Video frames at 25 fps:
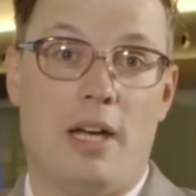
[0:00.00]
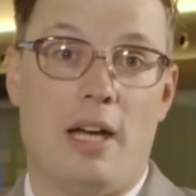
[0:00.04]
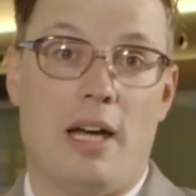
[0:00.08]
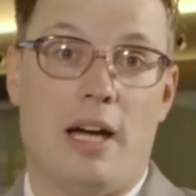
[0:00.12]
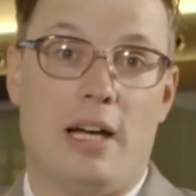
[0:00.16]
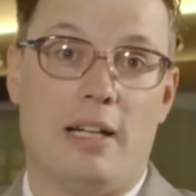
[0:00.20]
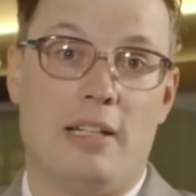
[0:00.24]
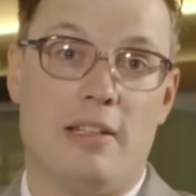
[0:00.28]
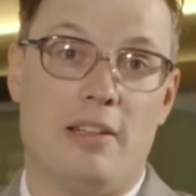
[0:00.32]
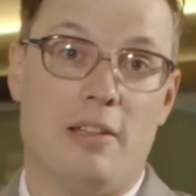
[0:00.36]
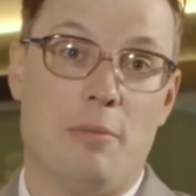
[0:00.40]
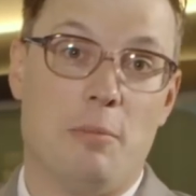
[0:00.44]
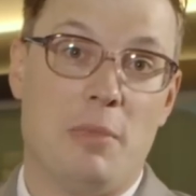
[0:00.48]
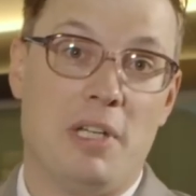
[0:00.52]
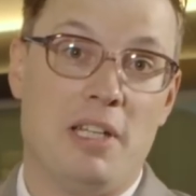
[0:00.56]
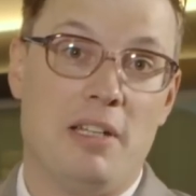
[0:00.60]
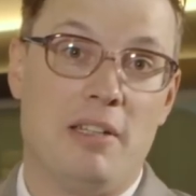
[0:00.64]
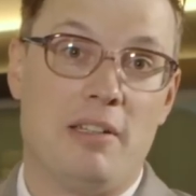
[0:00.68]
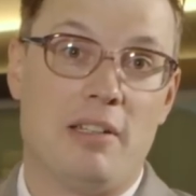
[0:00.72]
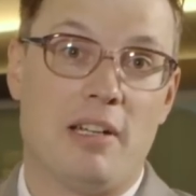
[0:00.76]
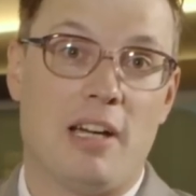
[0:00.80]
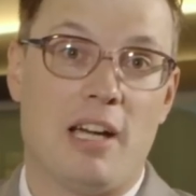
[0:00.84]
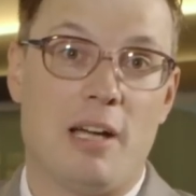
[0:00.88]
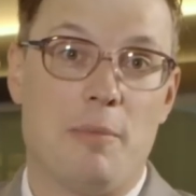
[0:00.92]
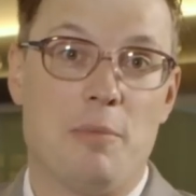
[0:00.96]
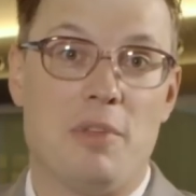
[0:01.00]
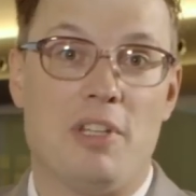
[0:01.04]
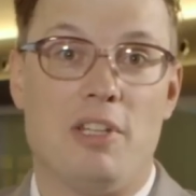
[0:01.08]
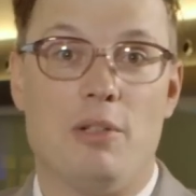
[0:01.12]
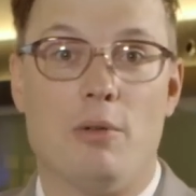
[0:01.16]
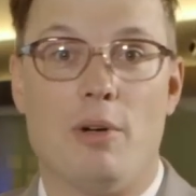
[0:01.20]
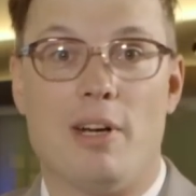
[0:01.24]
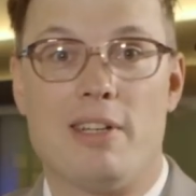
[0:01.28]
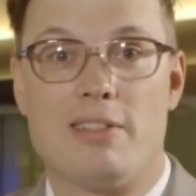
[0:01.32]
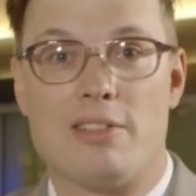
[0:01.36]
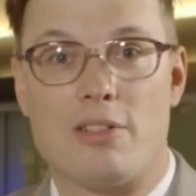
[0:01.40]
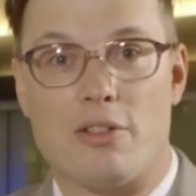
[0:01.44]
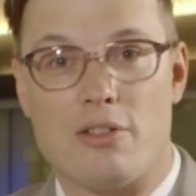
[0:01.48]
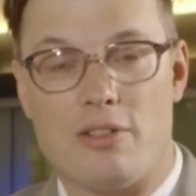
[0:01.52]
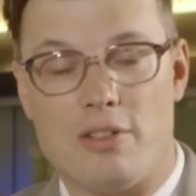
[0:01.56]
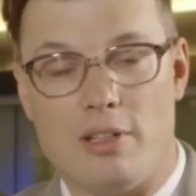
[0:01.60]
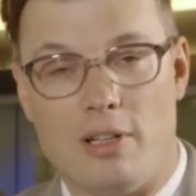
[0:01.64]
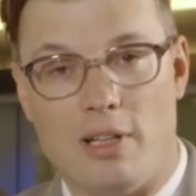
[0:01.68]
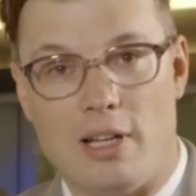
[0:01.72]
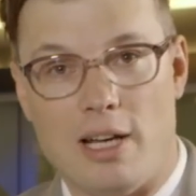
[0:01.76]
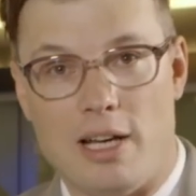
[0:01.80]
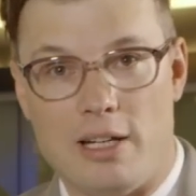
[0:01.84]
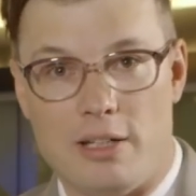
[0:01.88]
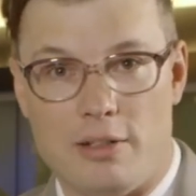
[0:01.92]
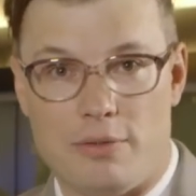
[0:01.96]
And in the meantime, the US are still
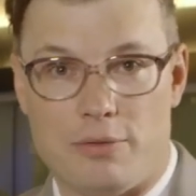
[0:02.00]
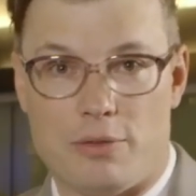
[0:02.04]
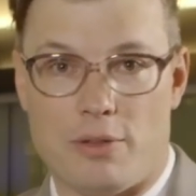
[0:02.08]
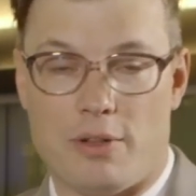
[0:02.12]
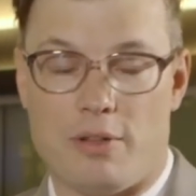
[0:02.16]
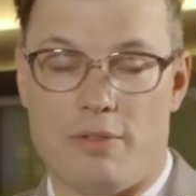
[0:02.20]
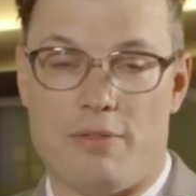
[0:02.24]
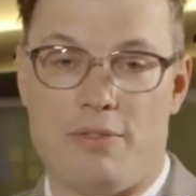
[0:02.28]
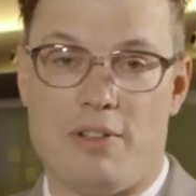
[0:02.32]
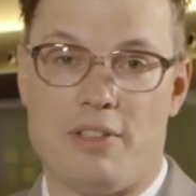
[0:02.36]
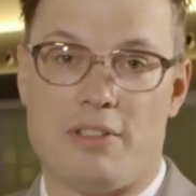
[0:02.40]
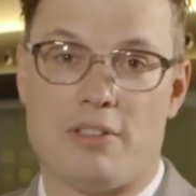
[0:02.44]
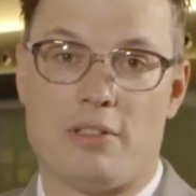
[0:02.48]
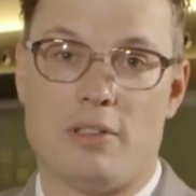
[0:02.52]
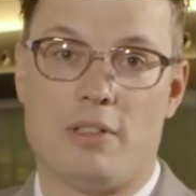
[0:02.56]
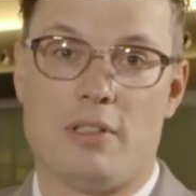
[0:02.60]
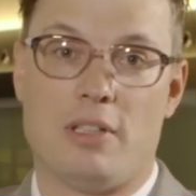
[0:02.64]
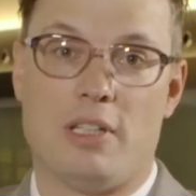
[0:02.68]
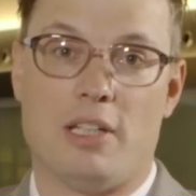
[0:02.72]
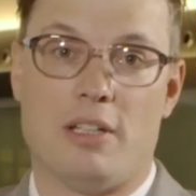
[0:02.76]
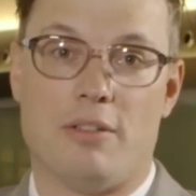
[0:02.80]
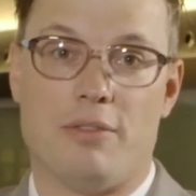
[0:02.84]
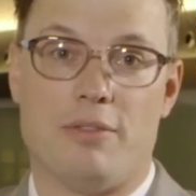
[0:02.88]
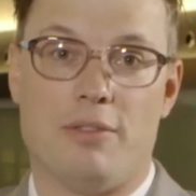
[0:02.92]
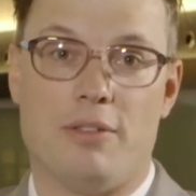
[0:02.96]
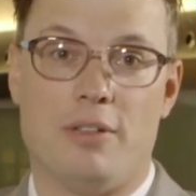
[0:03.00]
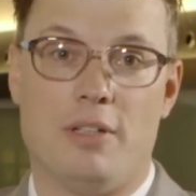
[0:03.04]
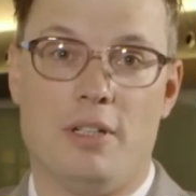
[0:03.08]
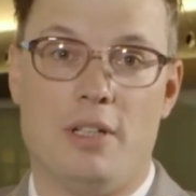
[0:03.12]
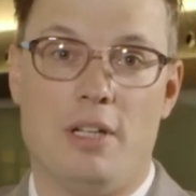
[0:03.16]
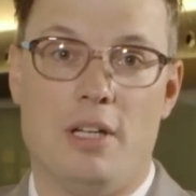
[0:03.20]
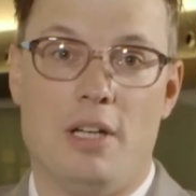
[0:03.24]
headed for the fiscal cliff.